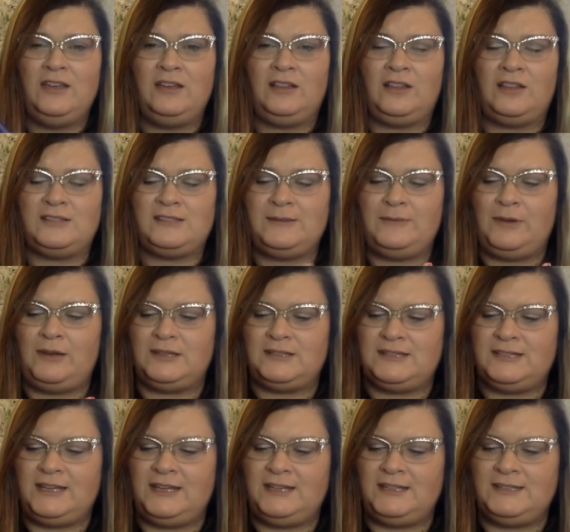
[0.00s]
Glossy Box
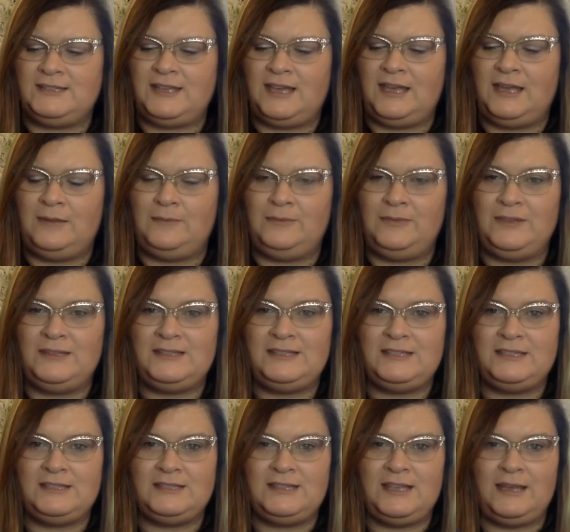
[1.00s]
does. Um, this
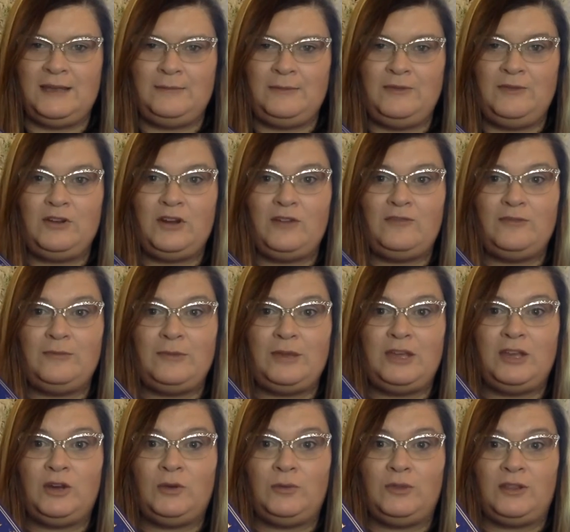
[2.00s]
is, um, if you're not
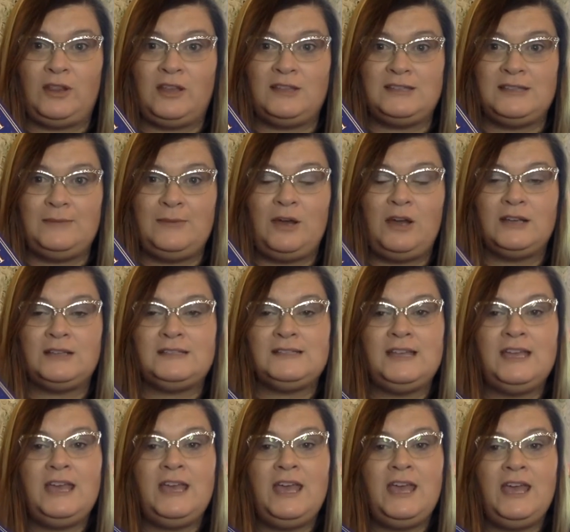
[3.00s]
familiar with Glossy Box,
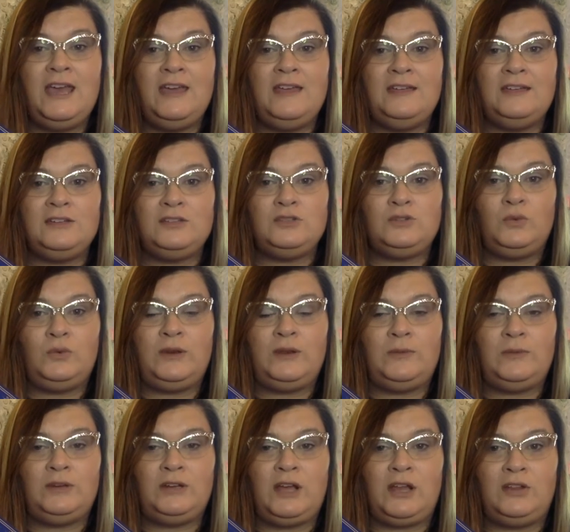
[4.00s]

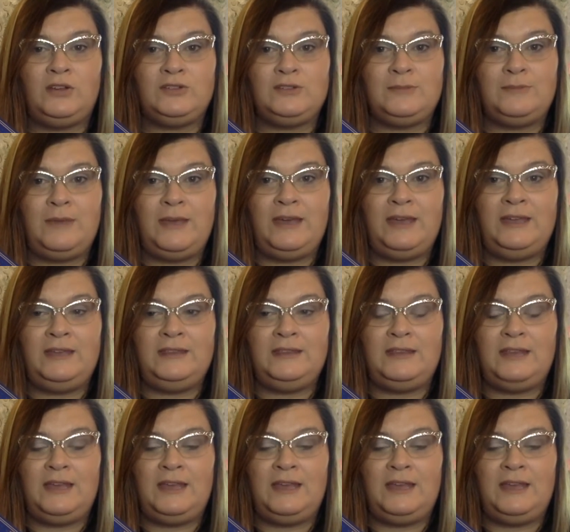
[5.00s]
$21 a month.